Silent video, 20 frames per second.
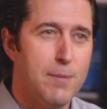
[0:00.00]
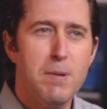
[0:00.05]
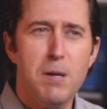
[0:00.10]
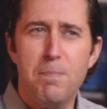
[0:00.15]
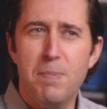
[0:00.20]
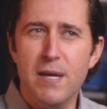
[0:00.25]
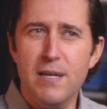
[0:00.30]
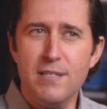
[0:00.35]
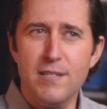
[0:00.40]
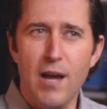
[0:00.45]

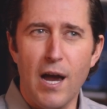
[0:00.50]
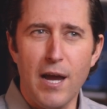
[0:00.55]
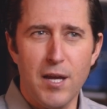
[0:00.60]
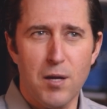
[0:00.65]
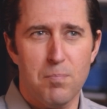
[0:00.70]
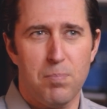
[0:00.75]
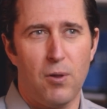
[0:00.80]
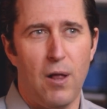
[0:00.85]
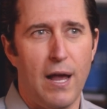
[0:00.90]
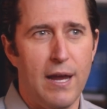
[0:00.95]
To be
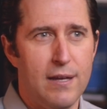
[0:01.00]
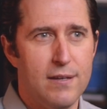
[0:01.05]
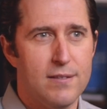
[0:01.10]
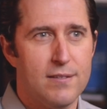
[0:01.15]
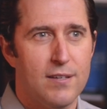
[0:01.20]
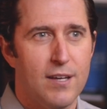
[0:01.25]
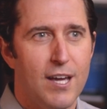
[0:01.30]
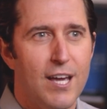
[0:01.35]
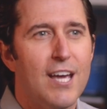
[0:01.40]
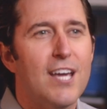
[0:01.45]
PCI
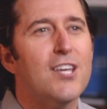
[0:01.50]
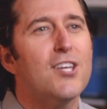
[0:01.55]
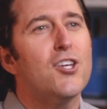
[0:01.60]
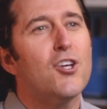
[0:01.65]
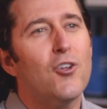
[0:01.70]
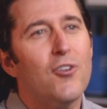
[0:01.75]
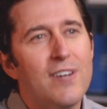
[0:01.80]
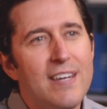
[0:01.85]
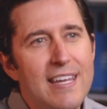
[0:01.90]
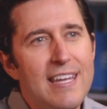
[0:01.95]
compliant,
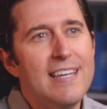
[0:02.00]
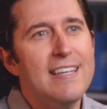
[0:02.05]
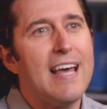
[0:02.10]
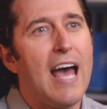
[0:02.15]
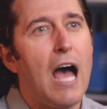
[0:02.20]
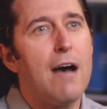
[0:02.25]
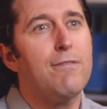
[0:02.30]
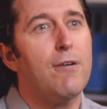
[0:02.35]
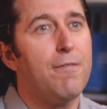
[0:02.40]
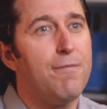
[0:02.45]
you'll
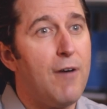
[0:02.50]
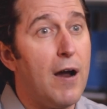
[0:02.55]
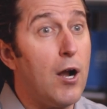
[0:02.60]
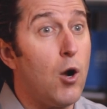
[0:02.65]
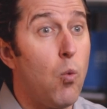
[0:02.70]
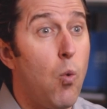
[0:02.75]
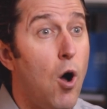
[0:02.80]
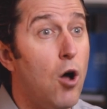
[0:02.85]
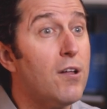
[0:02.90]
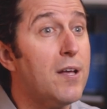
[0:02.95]
need to have a
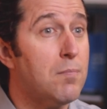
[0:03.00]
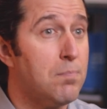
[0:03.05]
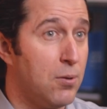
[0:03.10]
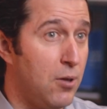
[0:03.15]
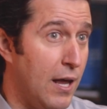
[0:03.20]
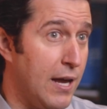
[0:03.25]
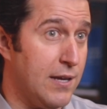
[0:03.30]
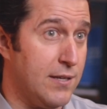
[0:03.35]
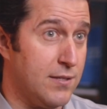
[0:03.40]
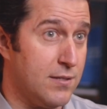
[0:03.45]
firewall
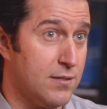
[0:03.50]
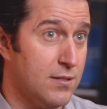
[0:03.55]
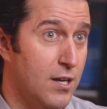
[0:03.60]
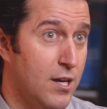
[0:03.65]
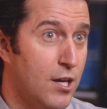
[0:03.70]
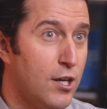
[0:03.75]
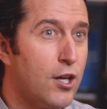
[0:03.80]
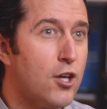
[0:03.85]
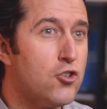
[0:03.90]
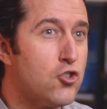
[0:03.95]
in
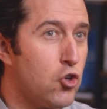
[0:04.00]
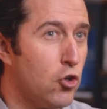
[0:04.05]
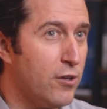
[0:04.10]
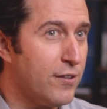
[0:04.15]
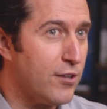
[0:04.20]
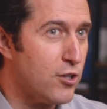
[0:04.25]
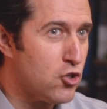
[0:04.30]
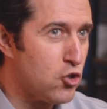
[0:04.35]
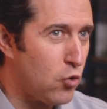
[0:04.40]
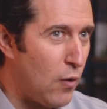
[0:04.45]
place,
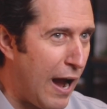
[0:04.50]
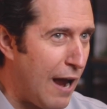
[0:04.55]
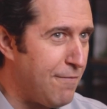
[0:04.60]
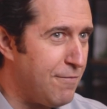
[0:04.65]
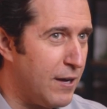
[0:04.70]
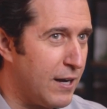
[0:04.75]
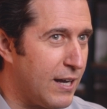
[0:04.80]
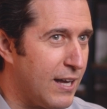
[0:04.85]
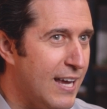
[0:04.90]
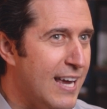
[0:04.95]
controlling the
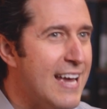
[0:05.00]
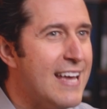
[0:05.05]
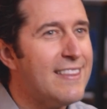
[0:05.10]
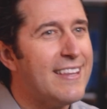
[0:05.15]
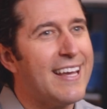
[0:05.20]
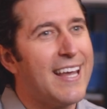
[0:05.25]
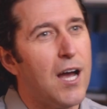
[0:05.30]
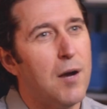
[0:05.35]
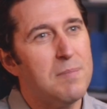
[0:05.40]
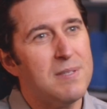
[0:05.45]
traffic
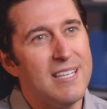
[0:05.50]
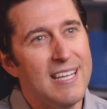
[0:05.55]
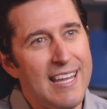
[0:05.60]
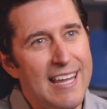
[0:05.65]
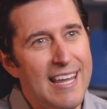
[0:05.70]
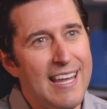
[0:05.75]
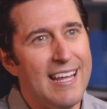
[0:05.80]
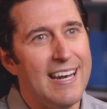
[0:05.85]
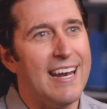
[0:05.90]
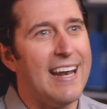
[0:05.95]
that
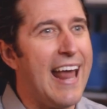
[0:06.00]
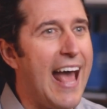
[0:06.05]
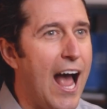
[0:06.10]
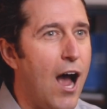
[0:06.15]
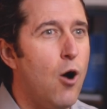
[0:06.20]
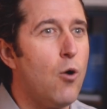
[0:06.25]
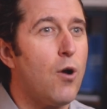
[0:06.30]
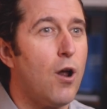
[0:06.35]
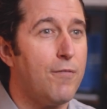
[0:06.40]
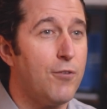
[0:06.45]
comes in
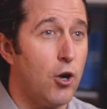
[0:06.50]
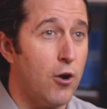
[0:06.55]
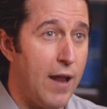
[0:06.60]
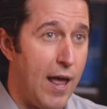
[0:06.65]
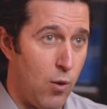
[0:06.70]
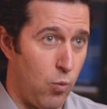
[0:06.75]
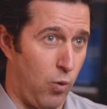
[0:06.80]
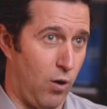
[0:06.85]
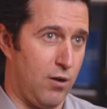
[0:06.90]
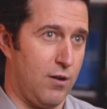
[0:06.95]
and out of
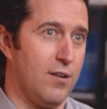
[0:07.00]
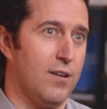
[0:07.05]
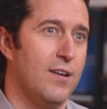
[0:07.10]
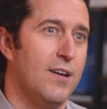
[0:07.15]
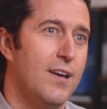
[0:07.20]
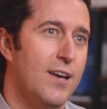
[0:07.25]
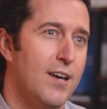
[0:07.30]
your network.